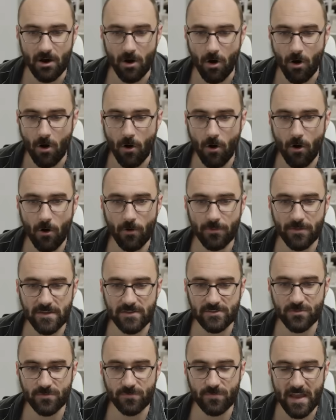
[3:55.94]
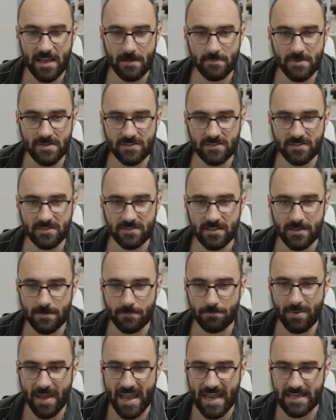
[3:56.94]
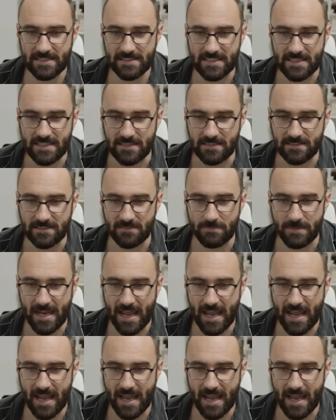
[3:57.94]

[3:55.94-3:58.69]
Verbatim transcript: All these famous paintings have been